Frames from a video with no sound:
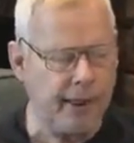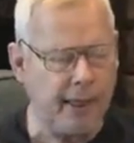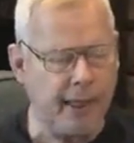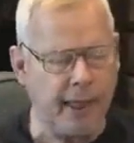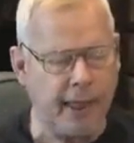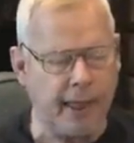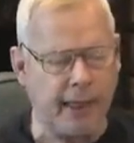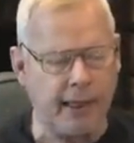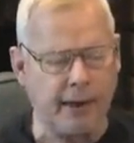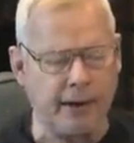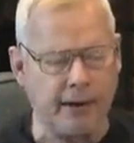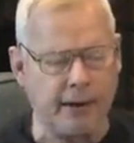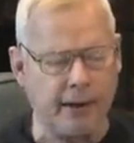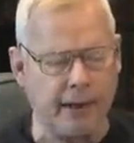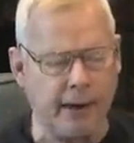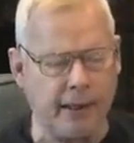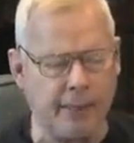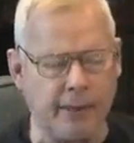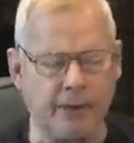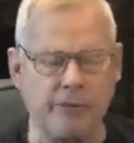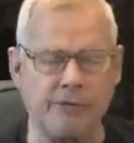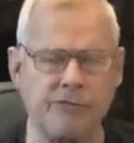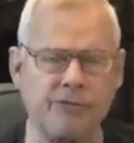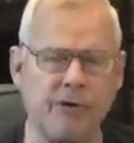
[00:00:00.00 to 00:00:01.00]
and
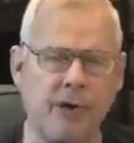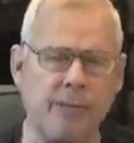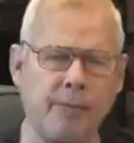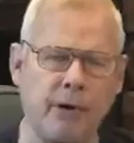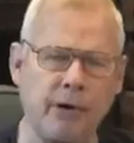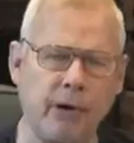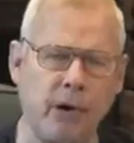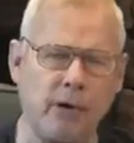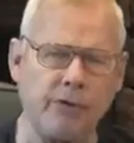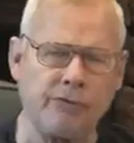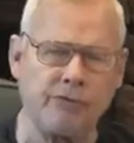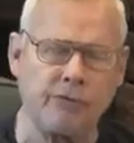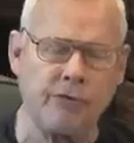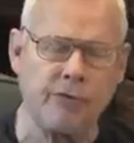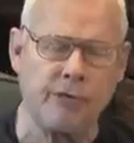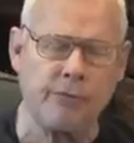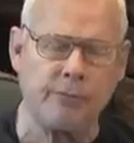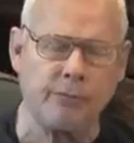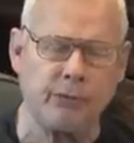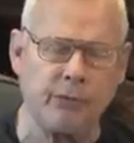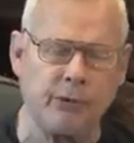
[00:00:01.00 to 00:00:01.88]
there's some closer than